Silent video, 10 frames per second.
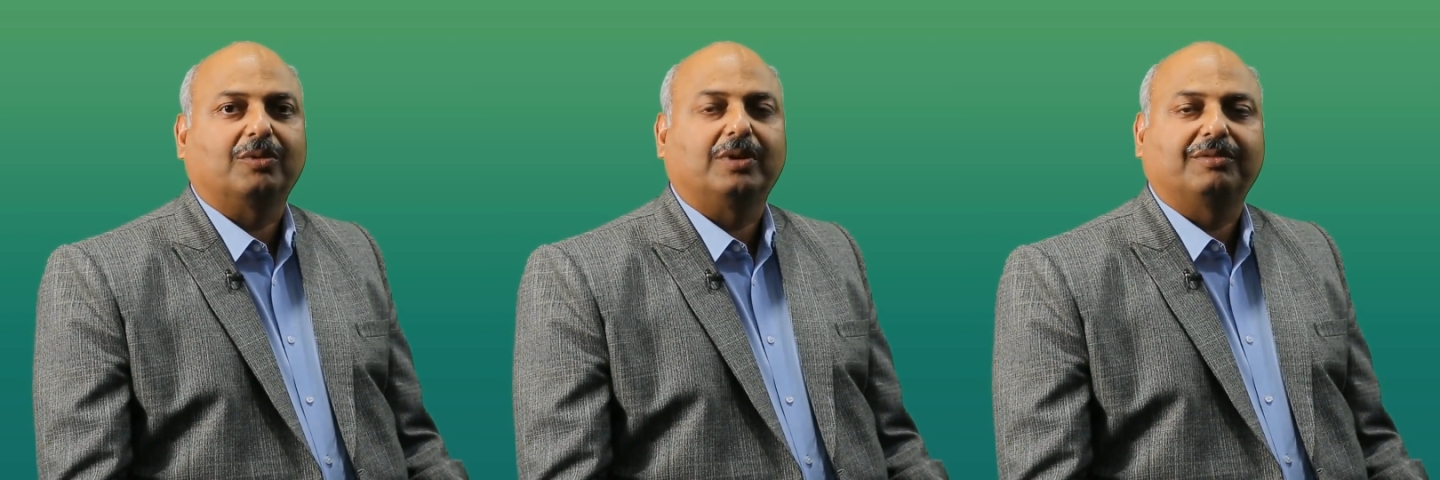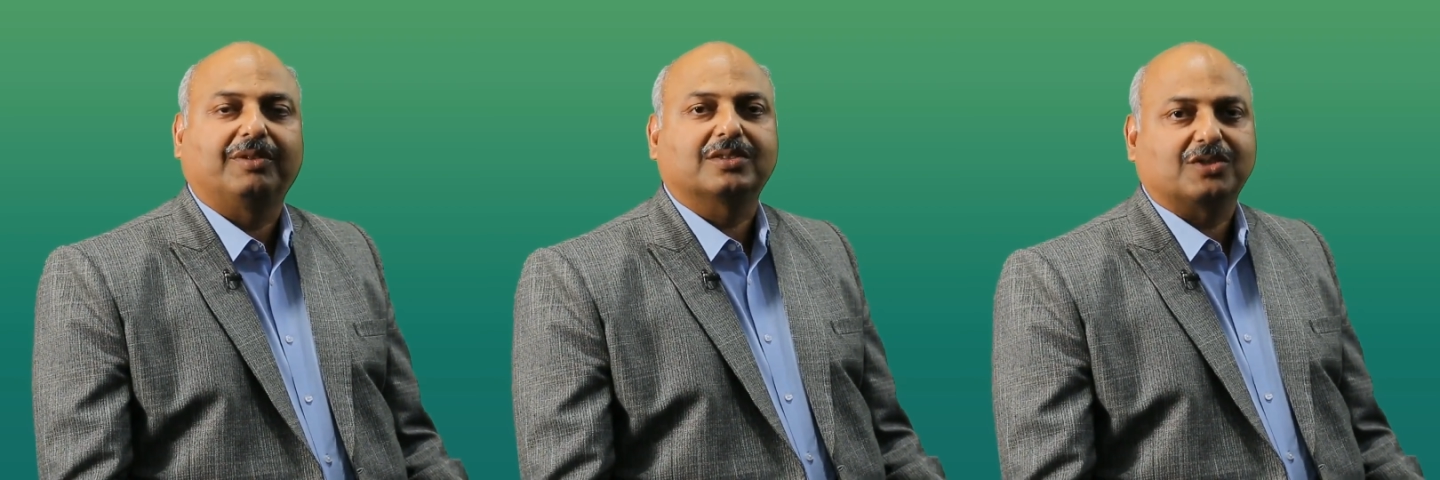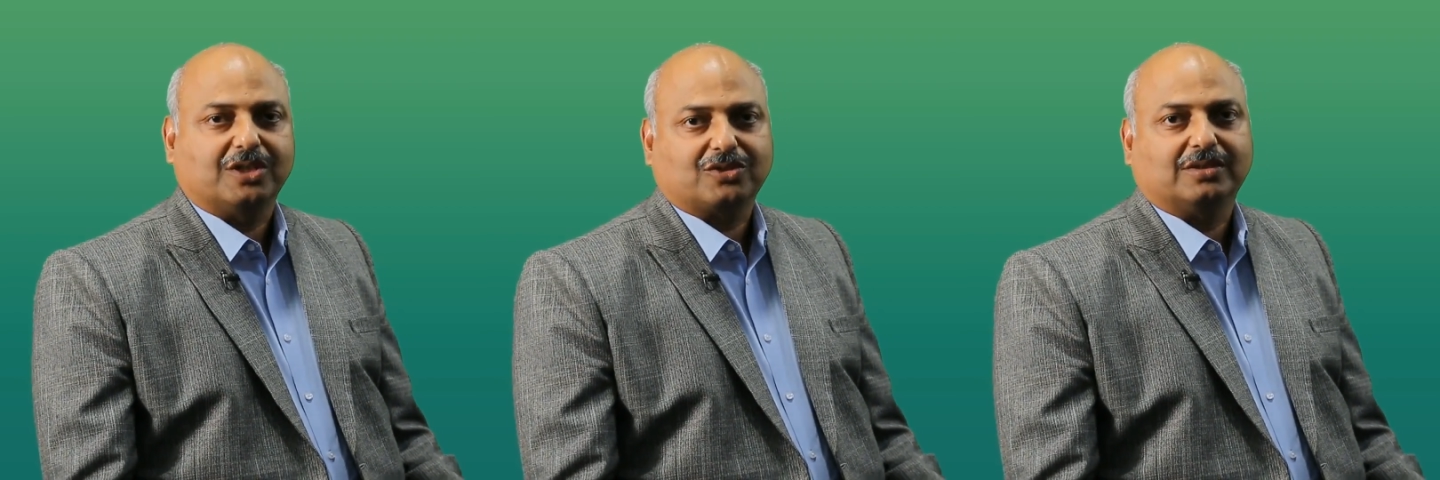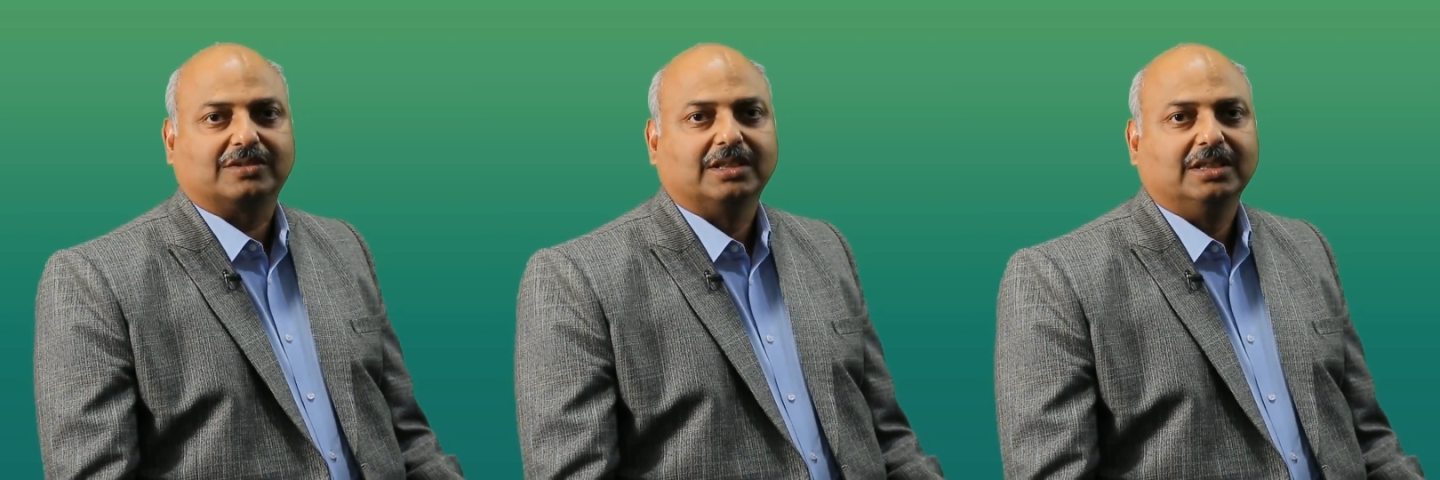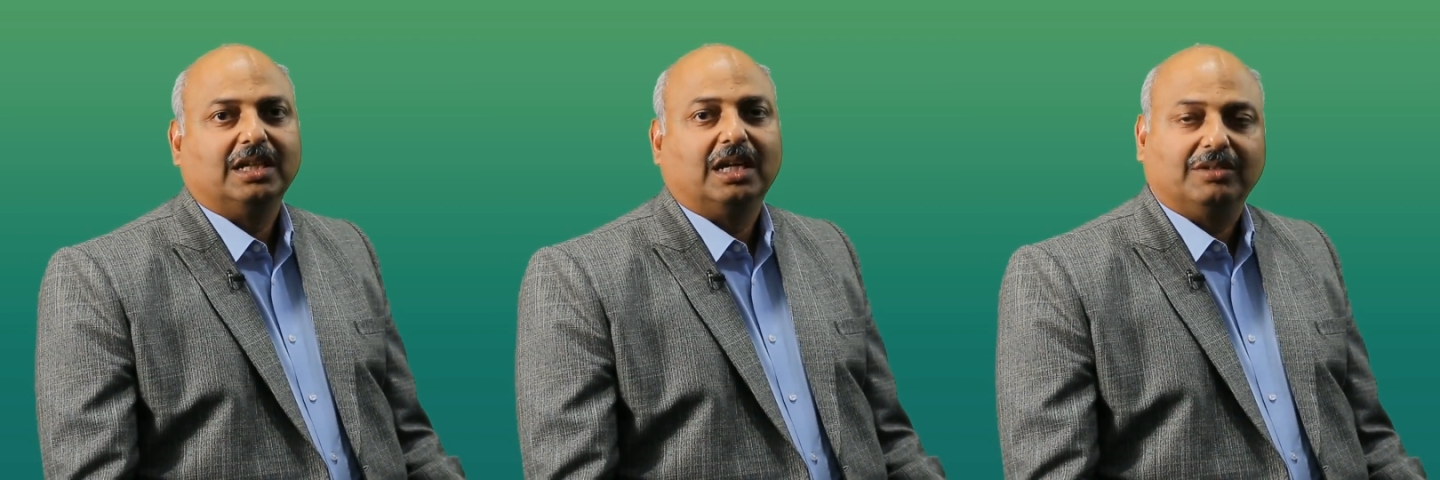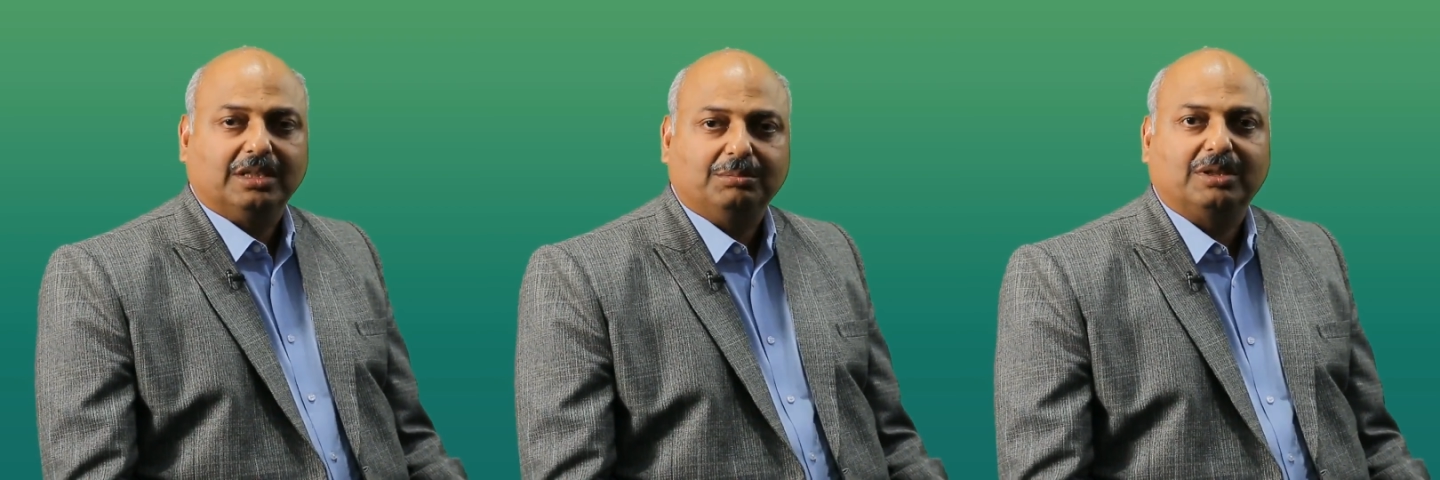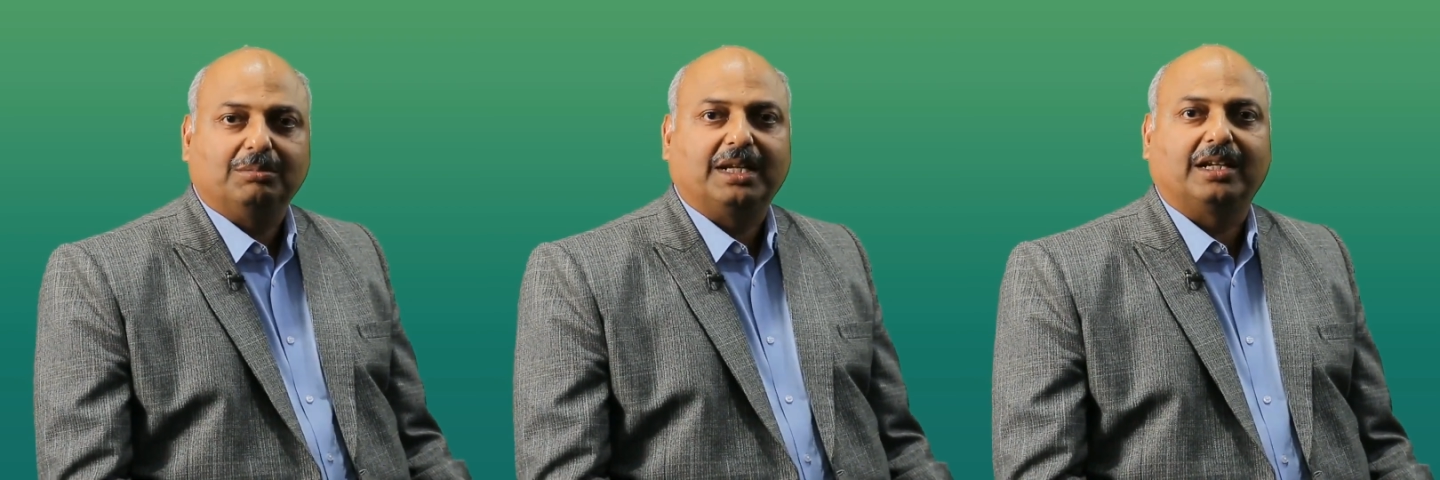25 stations
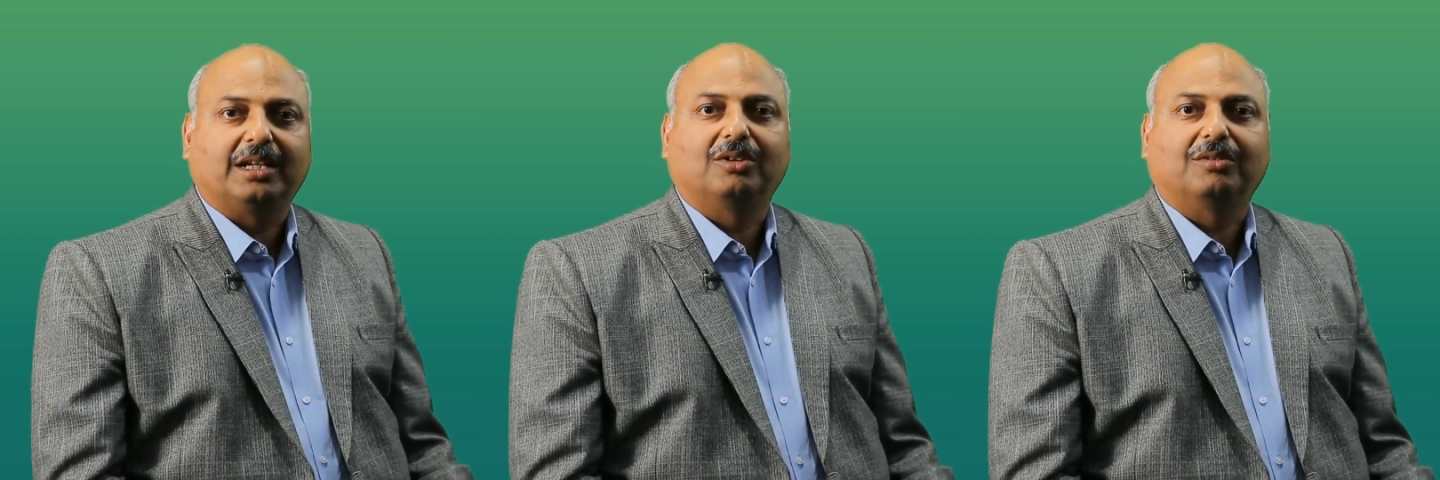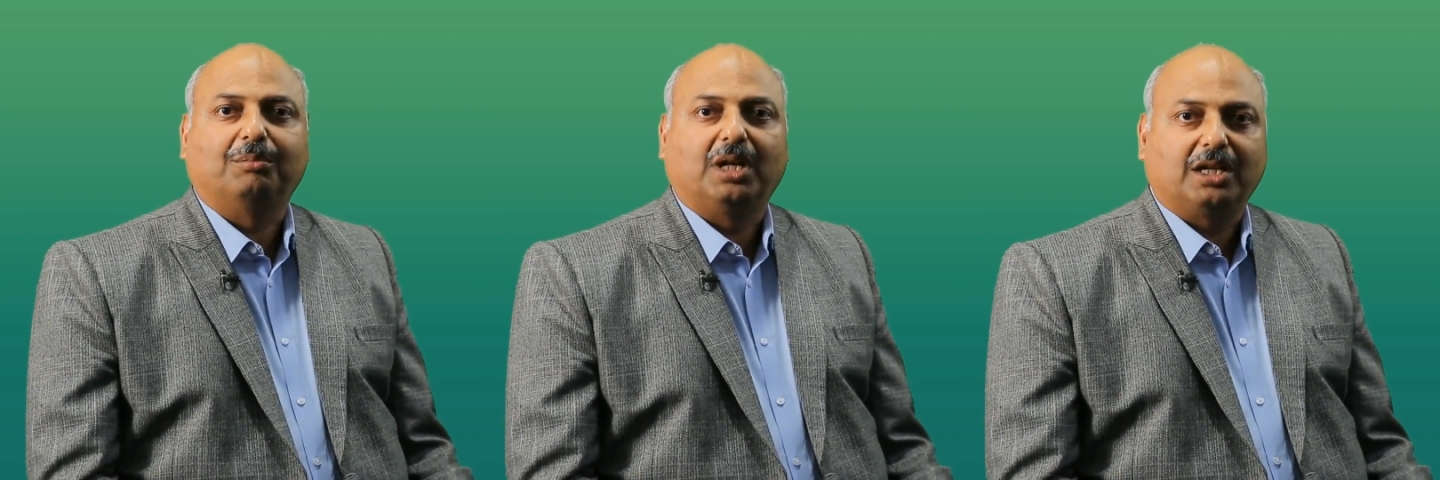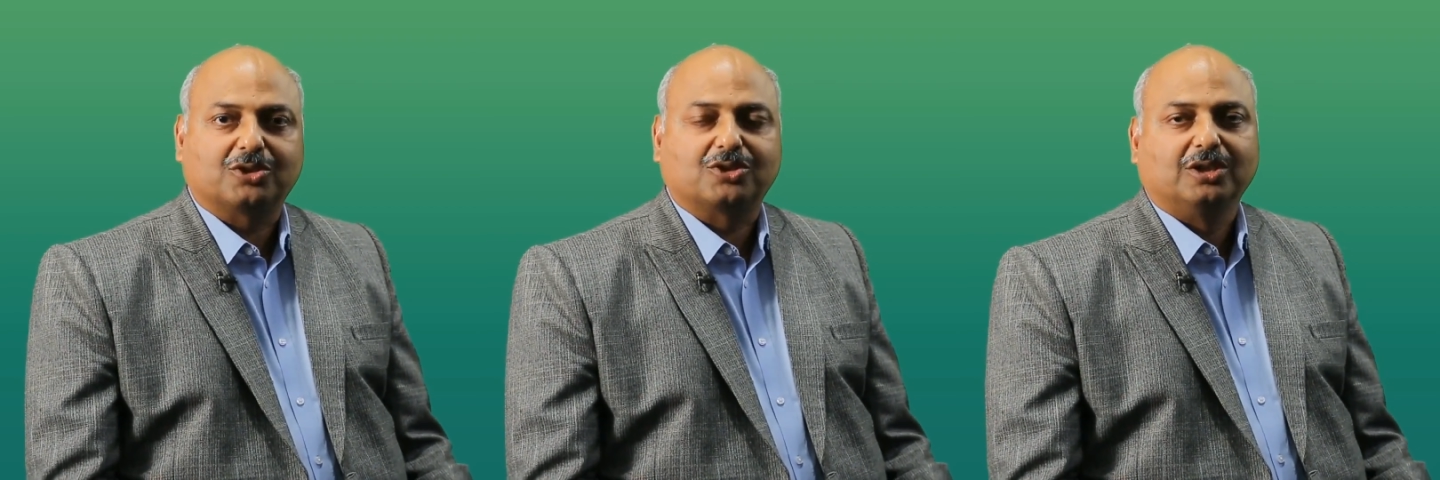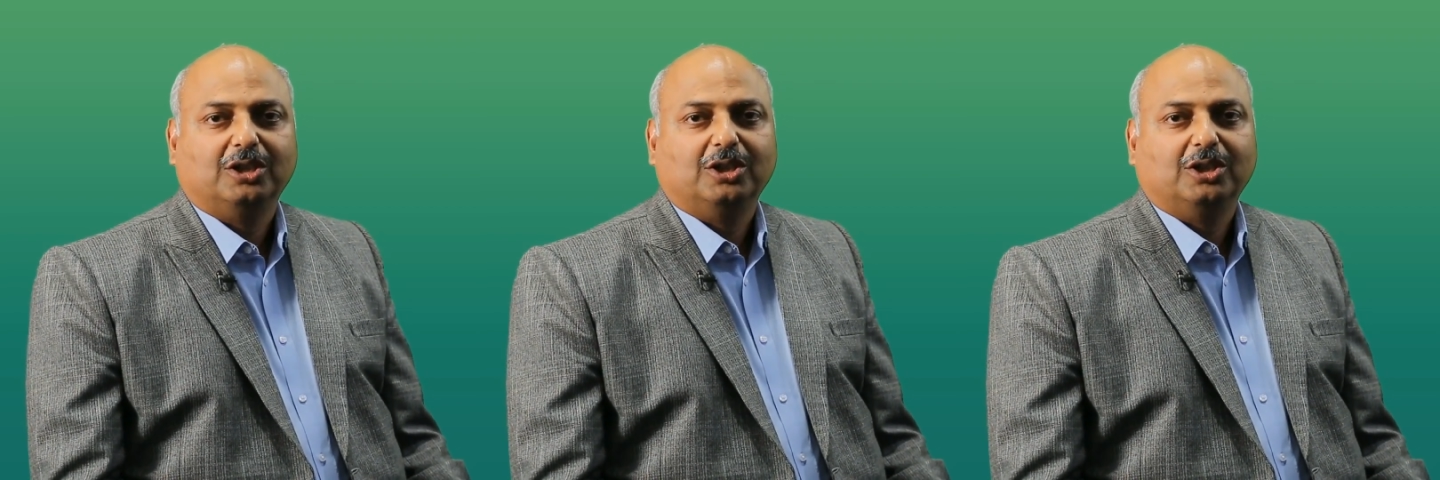available by end of March,